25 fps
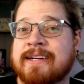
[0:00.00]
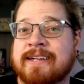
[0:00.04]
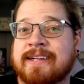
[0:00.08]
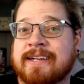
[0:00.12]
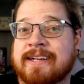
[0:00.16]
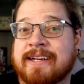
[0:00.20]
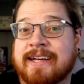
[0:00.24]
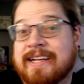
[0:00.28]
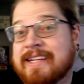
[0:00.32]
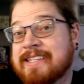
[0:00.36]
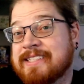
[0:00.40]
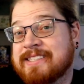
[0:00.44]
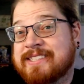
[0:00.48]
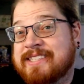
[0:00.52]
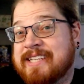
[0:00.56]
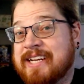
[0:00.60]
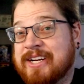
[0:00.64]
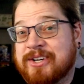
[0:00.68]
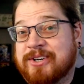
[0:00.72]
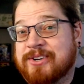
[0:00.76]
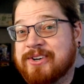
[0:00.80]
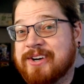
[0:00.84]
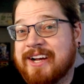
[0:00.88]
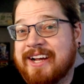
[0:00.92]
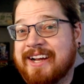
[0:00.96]
That doesn't
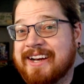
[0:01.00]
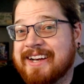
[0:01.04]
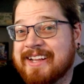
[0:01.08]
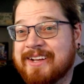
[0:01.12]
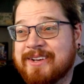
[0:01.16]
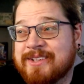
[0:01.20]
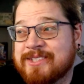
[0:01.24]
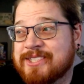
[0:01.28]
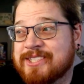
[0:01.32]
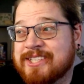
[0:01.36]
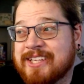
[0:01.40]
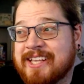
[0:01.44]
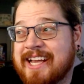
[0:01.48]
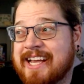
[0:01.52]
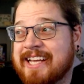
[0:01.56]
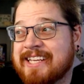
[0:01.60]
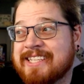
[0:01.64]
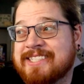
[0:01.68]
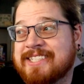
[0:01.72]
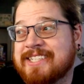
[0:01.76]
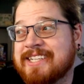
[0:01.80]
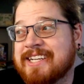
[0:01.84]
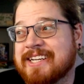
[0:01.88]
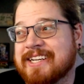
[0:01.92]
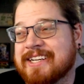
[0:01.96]
sound great, and that was just
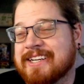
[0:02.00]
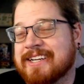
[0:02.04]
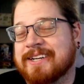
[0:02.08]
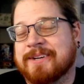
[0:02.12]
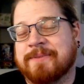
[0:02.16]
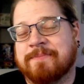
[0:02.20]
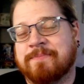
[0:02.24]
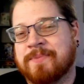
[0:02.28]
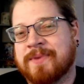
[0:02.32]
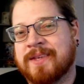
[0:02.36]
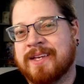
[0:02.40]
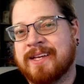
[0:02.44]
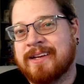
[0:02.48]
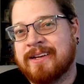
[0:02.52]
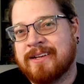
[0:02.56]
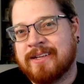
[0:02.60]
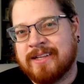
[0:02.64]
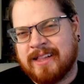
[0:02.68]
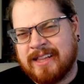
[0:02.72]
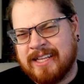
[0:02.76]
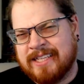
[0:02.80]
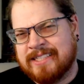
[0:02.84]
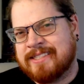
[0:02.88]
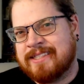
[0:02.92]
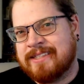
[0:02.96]
last year, at
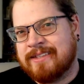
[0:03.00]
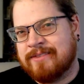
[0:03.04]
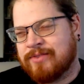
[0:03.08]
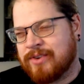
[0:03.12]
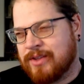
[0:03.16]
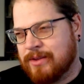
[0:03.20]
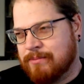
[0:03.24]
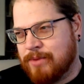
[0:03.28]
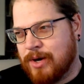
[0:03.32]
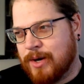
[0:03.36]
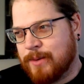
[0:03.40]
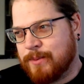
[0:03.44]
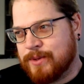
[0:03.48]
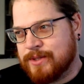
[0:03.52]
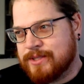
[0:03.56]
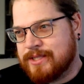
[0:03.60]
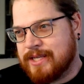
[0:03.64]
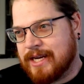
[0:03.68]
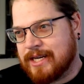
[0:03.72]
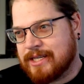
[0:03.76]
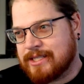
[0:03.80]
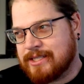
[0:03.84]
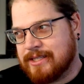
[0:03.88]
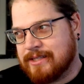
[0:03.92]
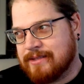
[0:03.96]
least for the mobile
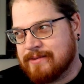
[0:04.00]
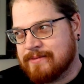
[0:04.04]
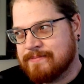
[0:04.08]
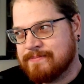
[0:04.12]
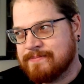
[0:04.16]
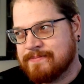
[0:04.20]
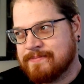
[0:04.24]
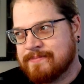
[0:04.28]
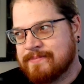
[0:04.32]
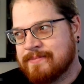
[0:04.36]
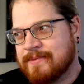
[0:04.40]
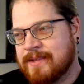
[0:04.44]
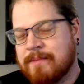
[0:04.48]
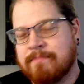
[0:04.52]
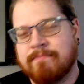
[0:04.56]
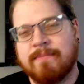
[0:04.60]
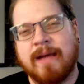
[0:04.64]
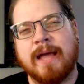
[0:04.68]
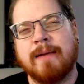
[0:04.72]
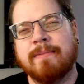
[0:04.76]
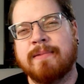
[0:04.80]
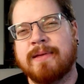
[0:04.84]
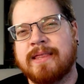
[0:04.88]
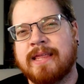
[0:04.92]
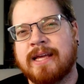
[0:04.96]
section.
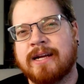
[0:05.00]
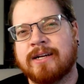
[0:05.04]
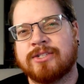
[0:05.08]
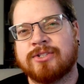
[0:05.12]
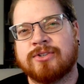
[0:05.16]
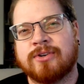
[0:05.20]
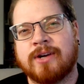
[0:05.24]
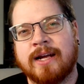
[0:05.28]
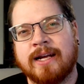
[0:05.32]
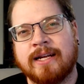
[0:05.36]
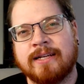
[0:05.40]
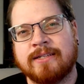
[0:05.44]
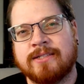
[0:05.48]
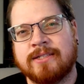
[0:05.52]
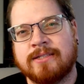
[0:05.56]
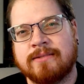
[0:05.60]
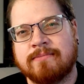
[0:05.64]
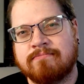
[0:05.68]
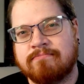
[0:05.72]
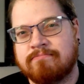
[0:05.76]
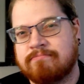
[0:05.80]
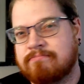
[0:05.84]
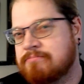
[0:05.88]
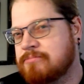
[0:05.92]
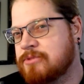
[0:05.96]
Maybe they're trying to
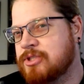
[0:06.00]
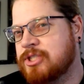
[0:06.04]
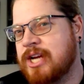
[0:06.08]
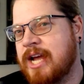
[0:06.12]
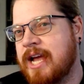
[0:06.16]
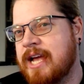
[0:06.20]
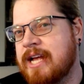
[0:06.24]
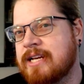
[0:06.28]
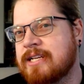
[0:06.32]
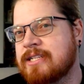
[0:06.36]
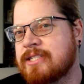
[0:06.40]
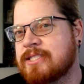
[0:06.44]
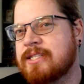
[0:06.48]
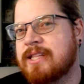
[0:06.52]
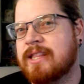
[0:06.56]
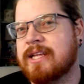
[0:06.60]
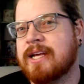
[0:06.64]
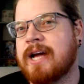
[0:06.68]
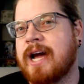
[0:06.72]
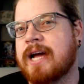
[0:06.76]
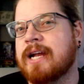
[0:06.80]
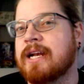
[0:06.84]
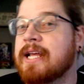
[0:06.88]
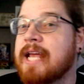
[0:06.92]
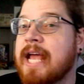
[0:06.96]
change the
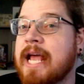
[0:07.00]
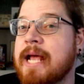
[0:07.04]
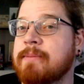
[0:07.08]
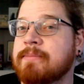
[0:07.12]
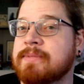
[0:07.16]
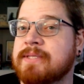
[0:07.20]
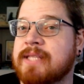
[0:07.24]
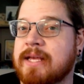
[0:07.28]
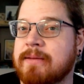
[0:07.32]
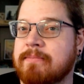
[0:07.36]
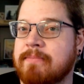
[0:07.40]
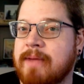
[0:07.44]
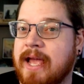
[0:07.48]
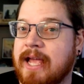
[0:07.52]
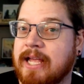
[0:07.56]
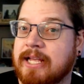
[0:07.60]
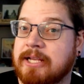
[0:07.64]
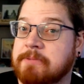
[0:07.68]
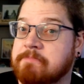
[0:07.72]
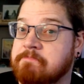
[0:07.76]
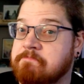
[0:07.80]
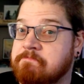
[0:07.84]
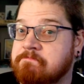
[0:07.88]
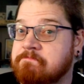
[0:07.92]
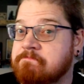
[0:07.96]
kind of games they make.
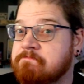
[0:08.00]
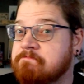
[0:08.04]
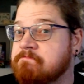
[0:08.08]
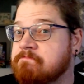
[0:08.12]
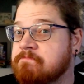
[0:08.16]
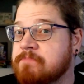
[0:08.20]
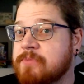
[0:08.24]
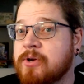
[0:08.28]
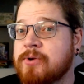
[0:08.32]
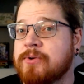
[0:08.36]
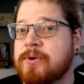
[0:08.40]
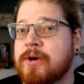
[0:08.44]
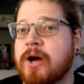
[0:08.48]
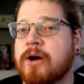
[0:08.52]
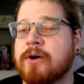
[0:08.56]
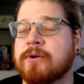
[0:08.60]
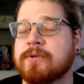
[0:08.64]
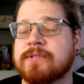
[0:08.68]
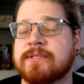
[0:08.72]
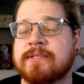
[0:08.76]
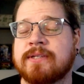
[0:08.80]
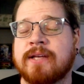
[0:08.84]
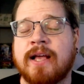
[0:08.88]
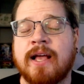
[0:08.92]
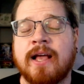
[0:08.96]
Who
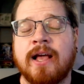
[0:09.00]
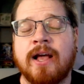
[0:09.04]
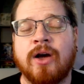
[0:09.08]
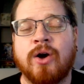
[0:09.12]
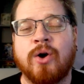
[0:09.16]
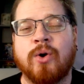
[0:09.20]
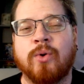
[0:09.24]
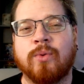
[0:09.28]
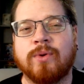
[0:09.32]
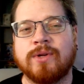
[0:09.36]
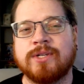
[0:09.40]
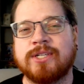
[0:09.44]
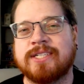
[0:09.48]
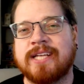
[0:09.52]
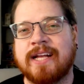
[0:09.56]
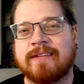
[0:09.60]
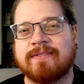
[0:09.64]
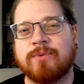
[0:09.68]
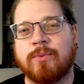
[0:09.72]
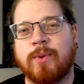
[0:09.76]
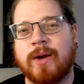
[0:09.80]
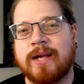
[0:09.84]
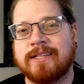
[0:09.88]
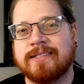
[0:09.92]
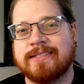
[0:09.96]
knows? We'll just have
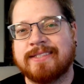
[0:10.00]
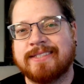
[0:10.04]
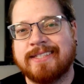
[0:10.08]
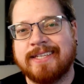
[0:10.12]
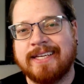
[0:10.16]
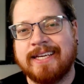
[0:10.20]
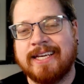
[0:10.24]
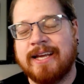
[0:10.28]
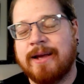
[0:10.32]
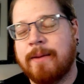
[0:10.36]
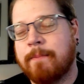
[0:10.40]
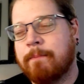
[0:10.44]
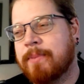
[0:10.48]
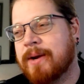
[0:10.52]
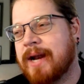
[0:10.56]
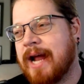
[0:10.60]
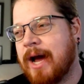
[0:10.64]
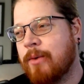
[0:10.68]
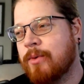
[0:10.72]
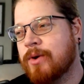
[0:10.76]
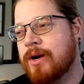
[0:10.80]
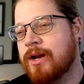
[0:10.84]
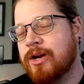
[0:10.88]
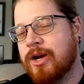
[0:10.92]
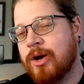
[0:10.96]
to wait and see, but I
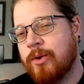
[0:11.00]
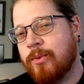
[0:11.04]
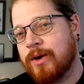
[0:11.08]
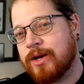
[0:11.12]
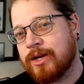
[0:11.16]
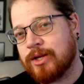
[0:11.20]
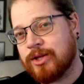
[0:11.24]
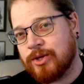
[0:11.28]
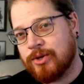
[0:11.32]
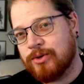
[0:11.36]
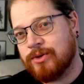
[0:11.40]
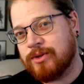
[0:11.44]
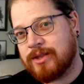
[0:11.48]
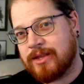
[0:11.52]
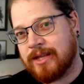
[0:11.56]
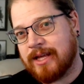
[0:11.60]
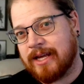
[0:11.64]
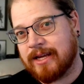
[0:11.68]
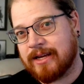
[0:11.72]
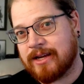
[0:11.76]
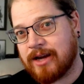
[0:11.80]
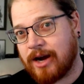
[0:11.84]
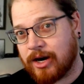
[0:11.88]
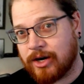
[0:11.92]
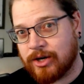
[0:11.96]
want to know what you
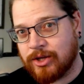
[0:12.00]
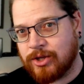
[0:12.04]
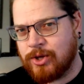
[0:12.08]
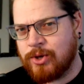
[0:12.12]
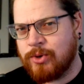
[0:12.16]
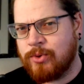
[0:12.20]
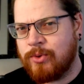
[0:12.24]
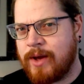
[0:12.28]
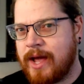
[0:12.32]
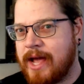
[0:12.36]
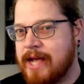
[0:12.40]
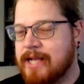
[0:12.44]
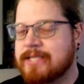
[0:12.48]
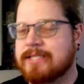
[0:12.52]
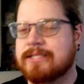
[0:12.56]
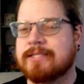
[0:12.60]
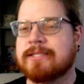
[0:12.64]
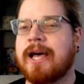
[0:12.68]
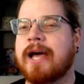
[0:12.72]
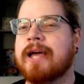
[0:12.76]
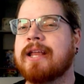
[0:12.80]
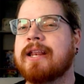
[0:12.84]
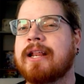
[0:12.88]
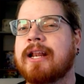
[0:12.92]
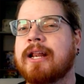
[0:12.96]
think. Are you
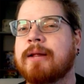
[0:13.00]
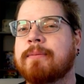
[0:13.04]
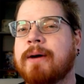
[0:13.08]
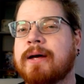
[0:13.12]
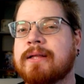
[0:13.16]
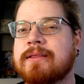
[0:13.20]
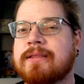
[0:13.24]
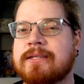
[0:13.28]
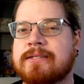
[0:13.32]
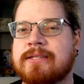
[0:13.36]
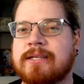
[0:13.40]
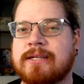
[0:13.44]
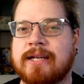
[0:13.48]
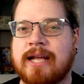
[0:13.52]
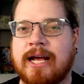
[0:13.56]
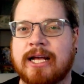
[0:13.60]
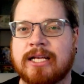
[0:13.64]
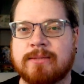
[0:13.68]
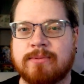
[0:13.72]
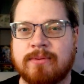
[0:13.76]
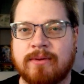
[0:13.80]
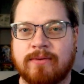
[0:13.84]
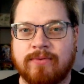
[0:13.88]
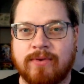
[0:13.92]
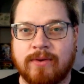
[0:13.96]
excited about this
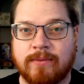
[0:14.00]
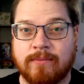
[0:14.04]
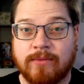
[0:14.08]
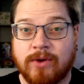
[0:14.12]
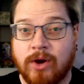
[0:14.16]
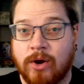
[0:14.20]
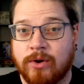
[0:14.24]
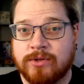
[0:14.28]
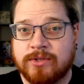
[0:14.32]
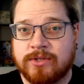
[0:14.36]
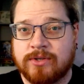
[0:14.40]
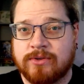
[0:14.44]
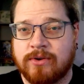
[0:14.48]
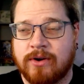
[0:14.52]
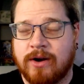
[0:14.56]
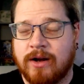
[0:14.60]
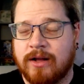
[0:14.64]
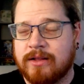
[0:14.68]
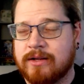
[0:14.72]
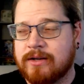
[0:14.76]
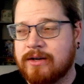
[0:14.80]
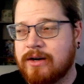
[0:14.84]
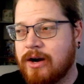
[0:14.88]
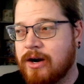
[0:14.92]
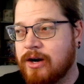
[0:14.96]
announcement from
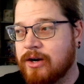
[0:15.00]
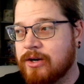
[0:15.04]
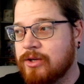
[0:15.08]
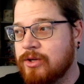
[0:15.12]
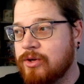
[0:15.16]
Ghostcrawler? Are